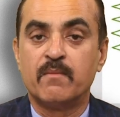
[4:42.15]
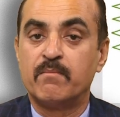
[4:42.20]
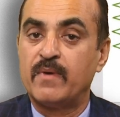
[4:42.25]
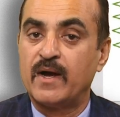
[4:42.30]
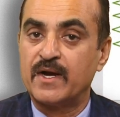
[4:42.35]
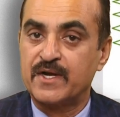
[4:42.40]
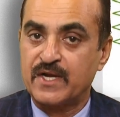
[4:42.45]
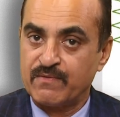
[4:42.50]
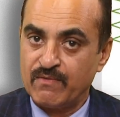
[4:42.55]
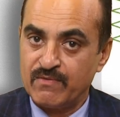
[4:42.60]

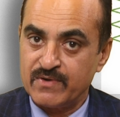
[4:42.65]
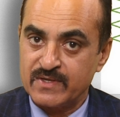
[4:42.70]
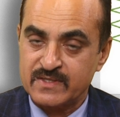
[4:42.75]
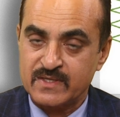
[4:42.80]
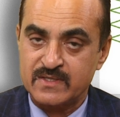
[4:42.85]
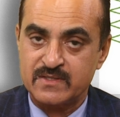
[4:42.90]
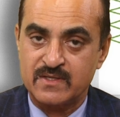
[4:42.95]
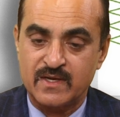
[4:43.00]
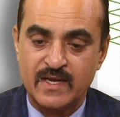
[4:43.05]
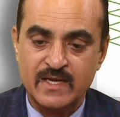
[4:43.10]
Biotic we will
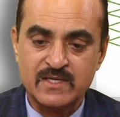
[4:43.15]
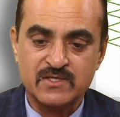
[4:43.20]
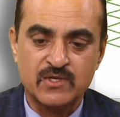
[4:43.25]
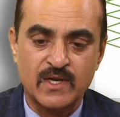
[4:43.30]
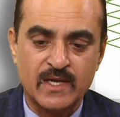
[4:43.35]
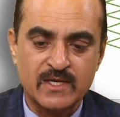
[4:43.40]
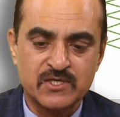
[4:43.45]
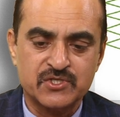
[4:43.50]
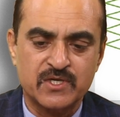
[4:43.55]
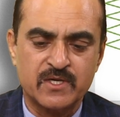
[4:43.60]
discuss in the next
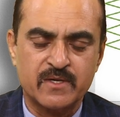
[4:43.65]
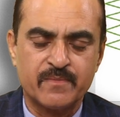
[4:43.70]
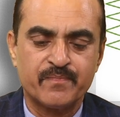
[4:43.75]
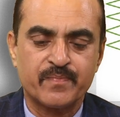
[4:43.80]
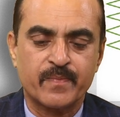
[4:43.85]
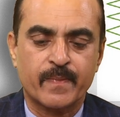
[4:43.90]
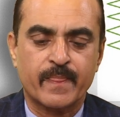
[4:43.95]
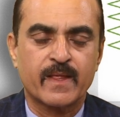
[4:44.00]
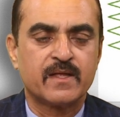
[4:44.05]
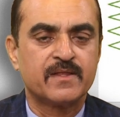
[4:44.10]
lecture.
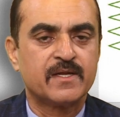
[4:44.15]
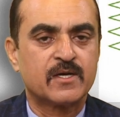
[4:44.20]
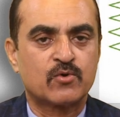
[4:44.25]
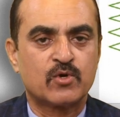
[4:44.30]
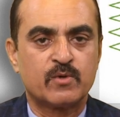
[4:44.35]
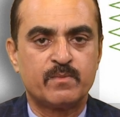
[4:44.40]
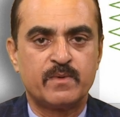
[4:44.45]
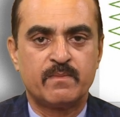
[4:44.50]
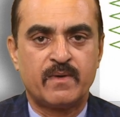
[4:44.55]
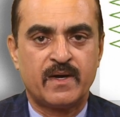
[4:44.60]
That
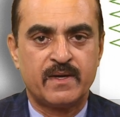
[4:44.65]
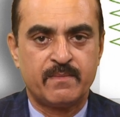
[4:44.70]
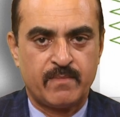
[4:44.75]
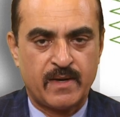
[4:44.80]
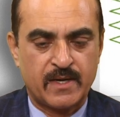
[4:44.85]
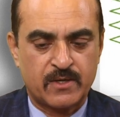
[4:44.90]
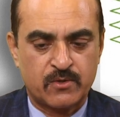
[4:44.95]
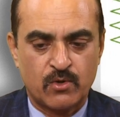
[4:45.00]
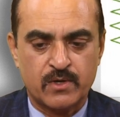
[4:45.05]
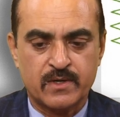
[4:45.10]
could be by
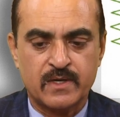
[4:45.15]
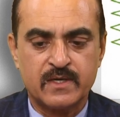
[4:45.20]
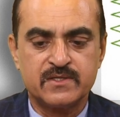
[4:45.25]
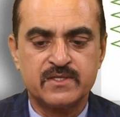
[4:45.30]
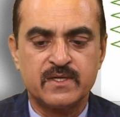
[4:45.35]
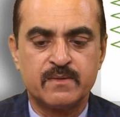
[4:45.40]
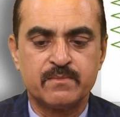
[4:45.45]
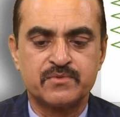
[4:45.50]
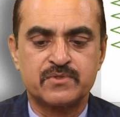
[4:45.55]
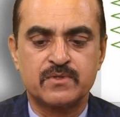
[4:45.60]

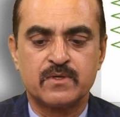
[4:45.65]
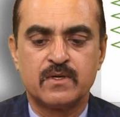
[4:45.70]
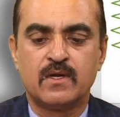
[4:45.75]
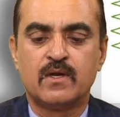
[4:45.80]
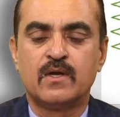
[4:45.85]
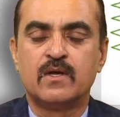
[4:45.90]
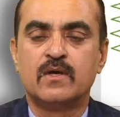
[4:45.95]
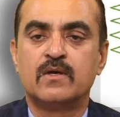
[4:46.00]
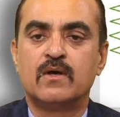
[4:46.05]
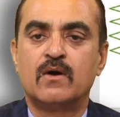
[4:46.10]
microorganisms
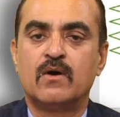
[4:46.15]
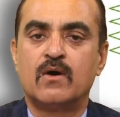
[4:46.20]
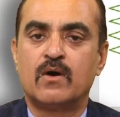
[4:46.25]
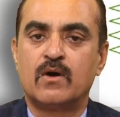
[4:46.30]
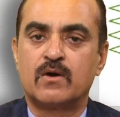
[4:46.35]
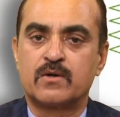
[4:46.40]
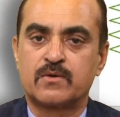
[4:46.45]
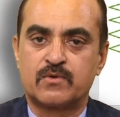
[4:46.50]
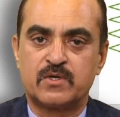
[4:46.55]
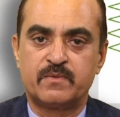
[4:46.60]

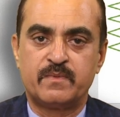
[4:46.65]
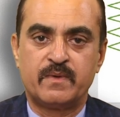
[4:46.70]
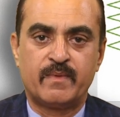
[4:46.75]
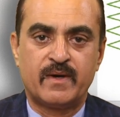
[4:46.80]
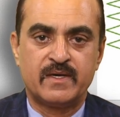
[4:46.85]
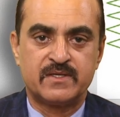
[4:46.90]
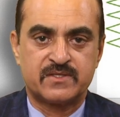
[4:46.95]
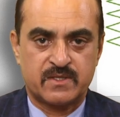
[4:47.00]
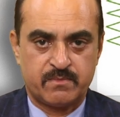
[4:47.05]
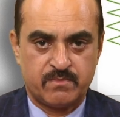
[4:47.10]
or could be
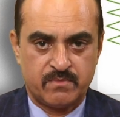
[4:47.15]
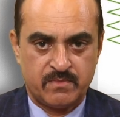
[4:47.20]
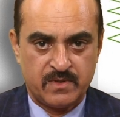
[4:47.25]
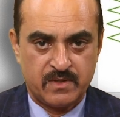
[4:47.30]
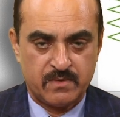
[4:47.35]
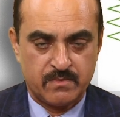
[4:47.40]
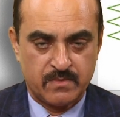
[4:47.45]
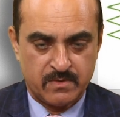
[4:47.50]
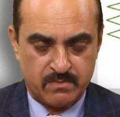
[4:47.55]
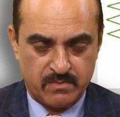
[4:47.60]
by some
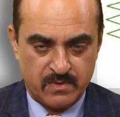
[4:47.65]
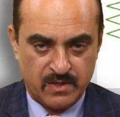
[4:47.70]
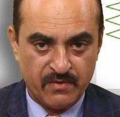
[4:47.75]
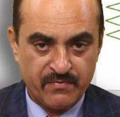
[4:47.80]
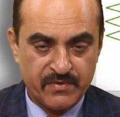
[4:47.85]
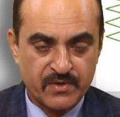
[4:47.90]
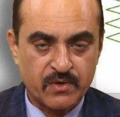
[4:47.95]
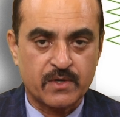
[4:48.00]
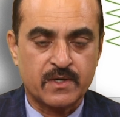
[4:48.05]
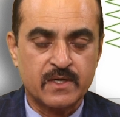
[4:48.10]

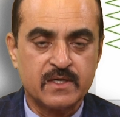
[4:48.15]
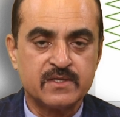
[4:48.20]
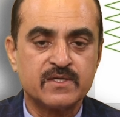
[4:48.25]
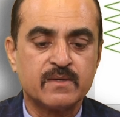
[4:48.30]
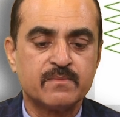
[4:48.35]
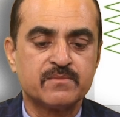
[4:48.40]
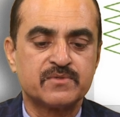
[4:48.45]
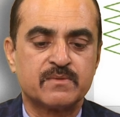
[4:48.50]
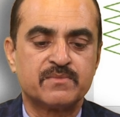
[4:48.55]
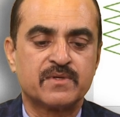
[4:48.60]
living
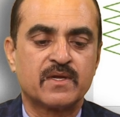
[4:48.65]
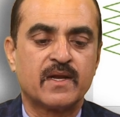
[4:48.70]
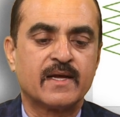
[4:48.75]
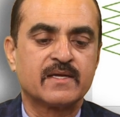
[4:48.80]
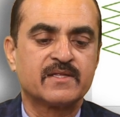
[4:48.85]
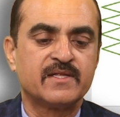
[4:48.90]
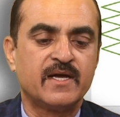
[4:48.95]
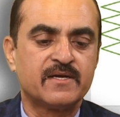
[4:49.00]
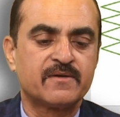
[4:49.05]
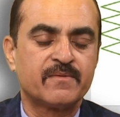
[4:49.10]
organisms, something
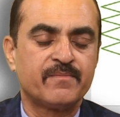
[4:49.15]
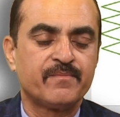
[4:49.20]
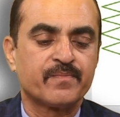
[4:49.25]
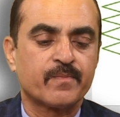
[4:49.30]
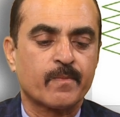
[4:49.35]
like that.